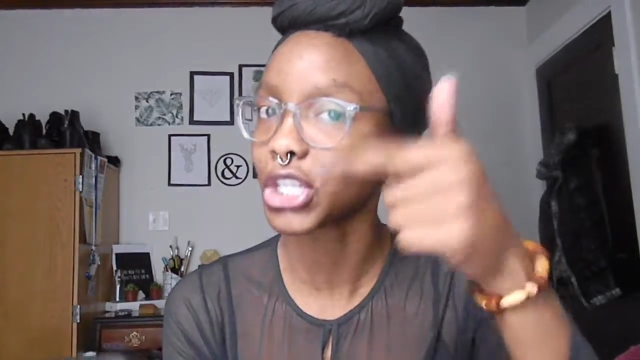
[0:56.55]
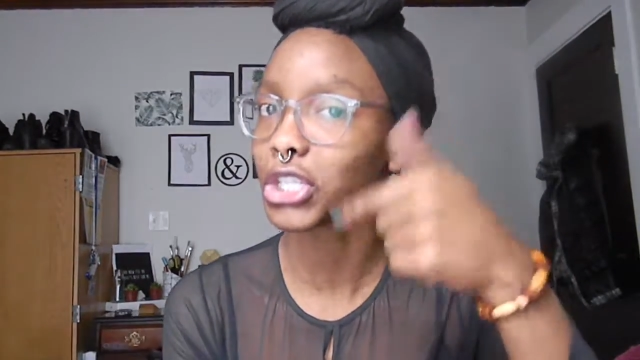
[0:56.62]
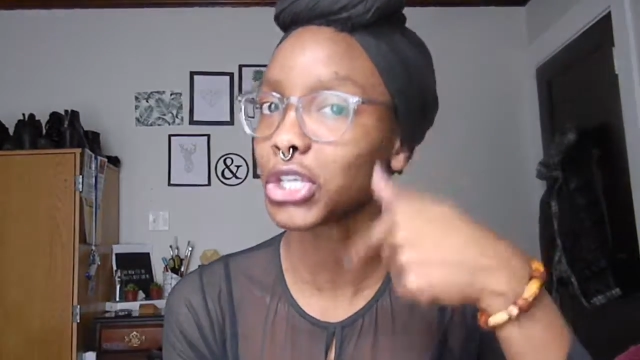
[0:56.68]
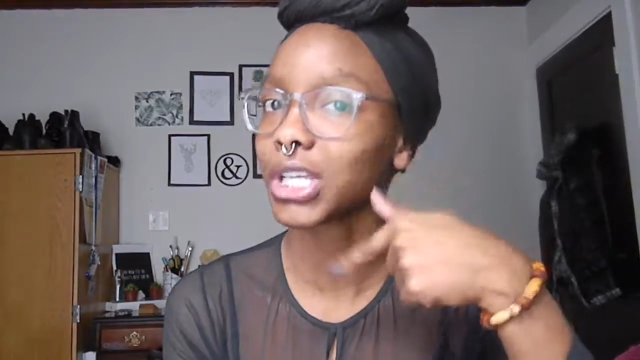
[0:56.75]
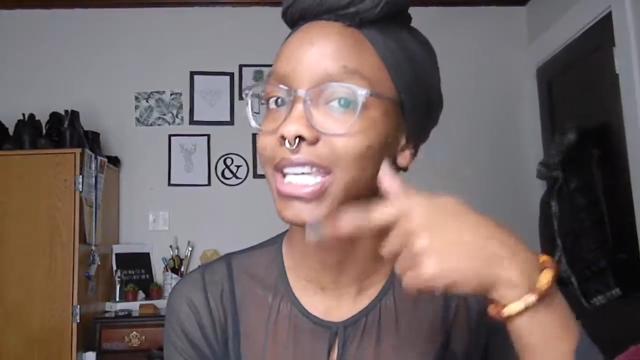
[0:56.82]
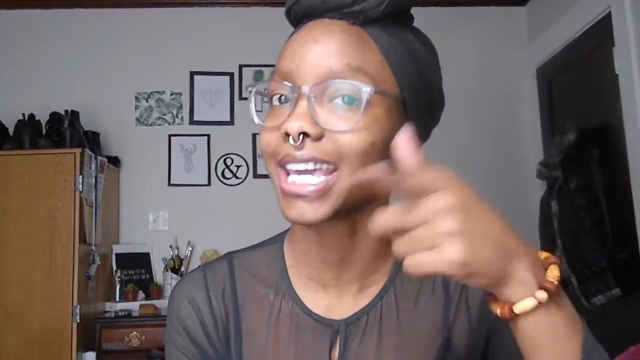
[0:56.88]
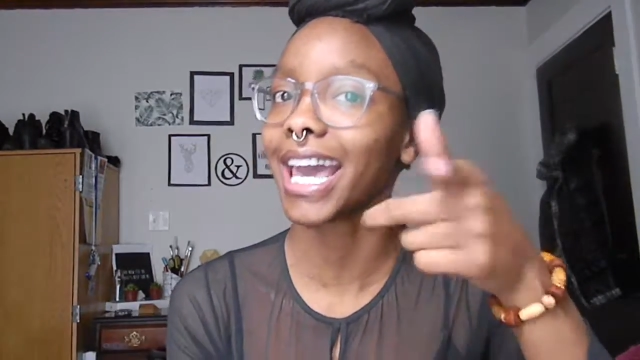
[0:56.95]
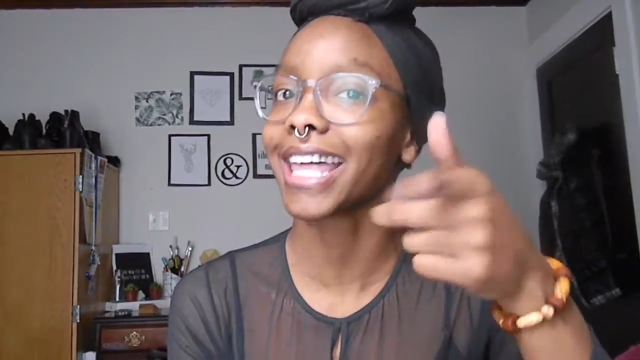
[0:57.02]

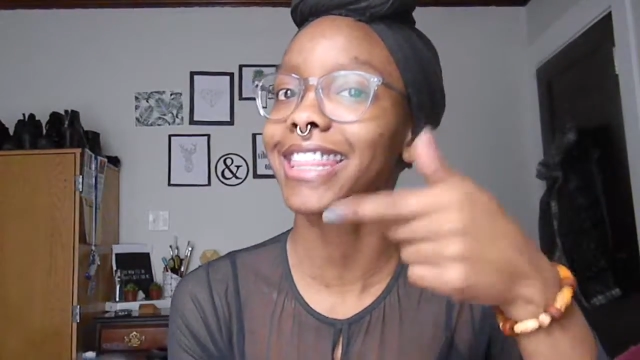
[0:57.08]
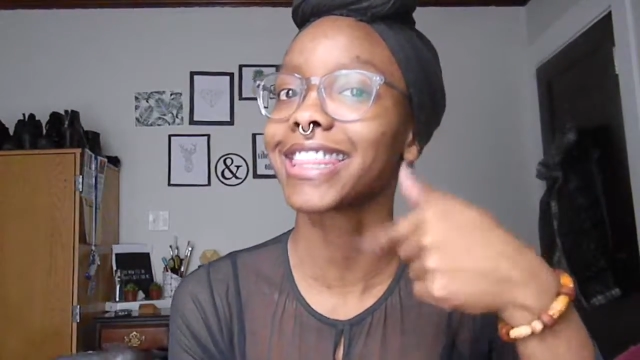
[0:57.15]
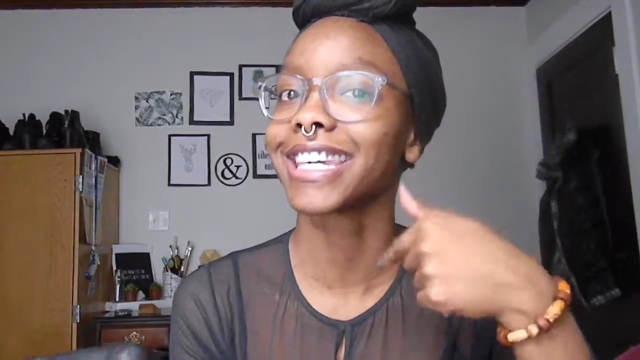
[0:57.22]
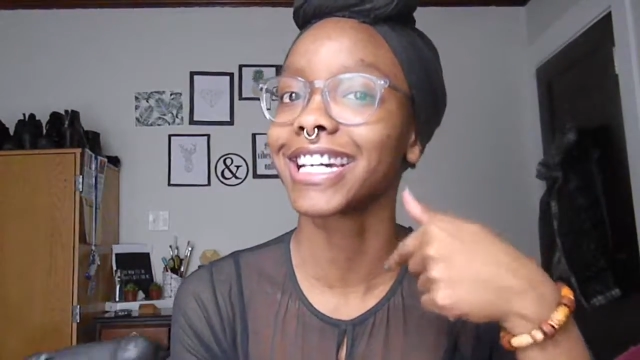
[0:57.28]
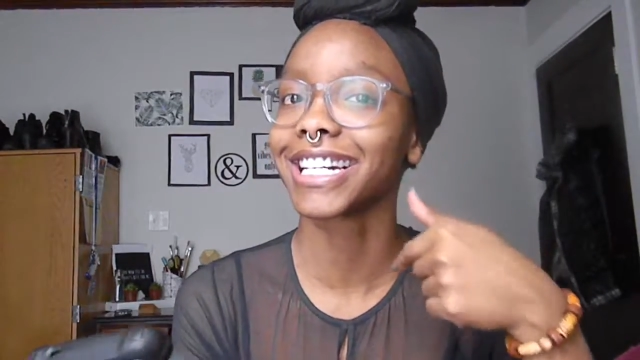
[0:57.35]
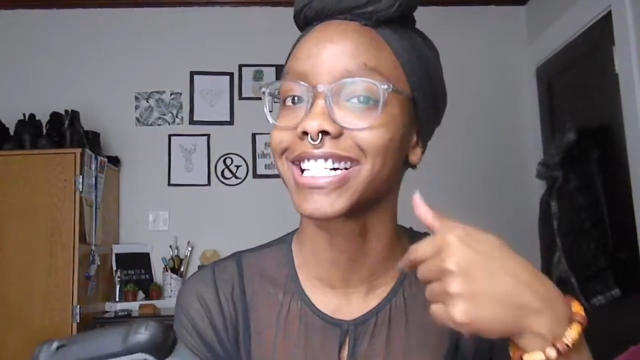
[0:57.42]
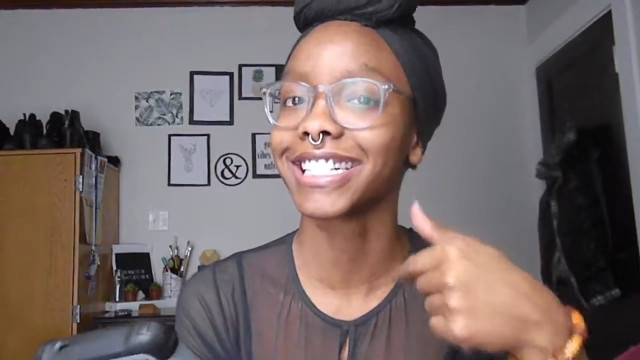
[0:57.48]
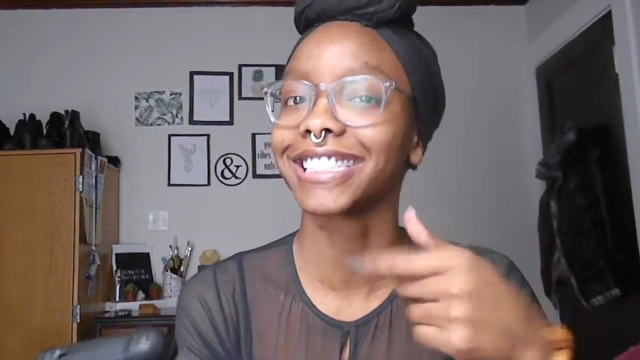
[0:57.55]

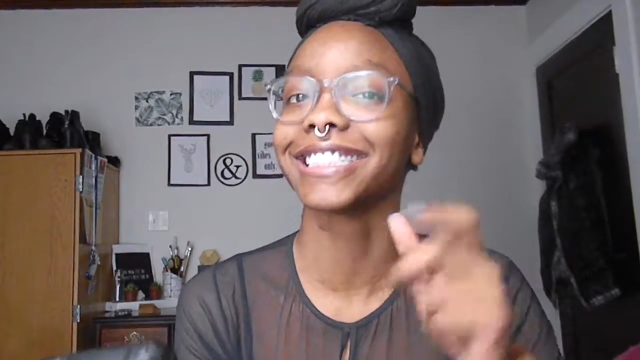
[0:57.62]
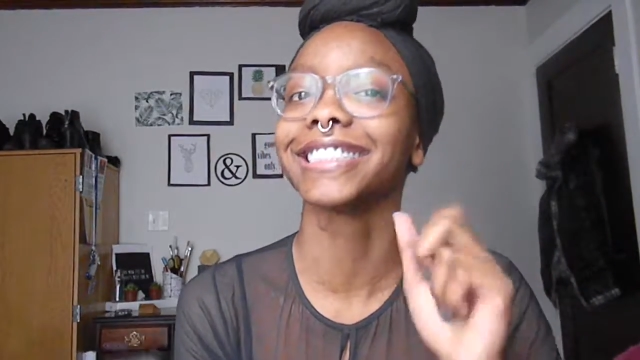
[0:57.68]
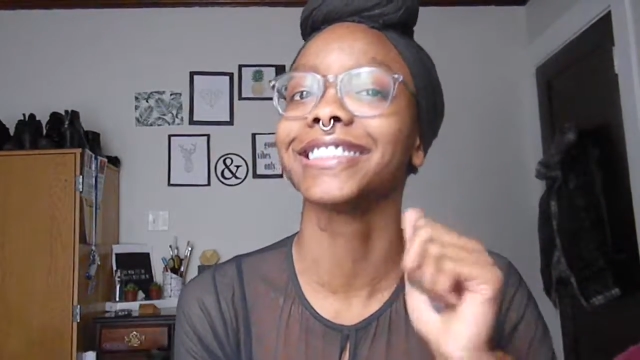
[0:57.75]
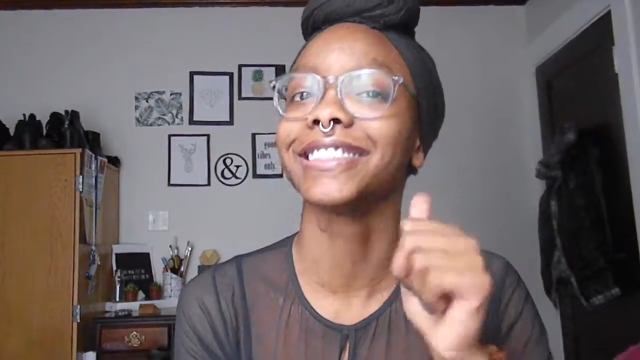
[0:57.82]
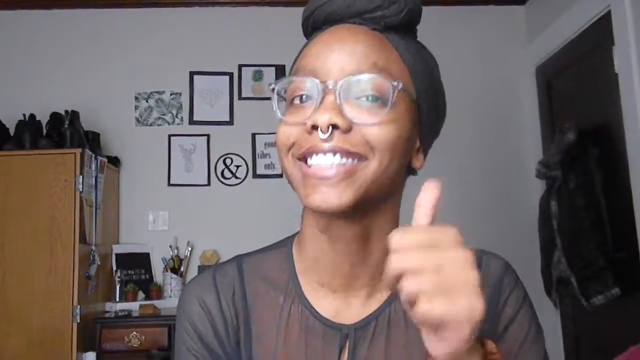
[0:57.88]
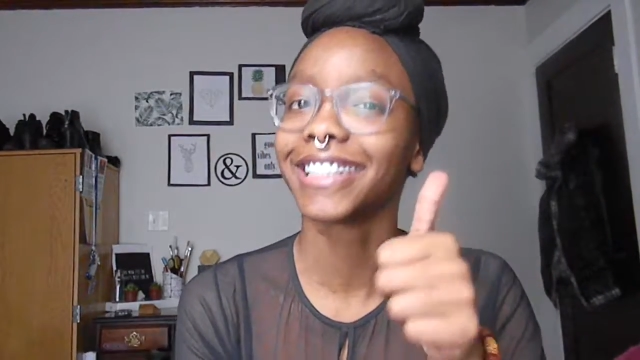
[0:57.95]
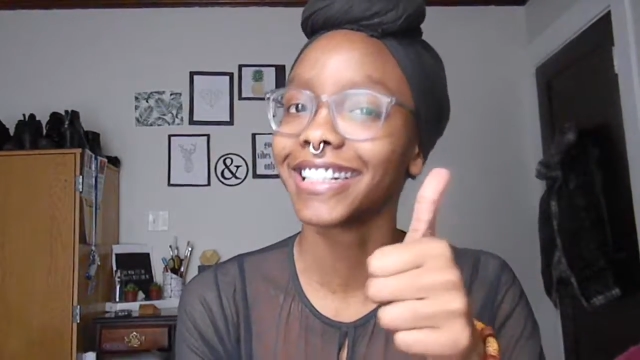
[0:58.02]
Together.